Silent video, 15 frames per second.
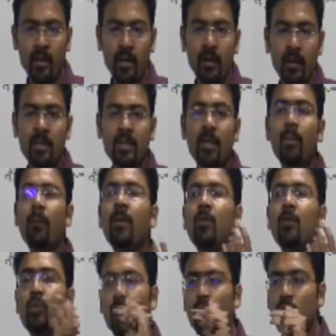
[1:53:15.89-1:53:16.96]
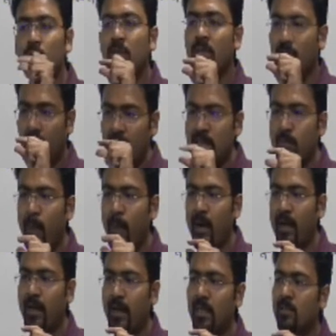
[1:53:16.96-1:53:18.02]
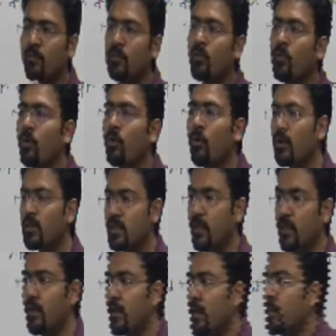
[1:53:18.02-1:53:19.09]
There may be those ice particles which you could not see. So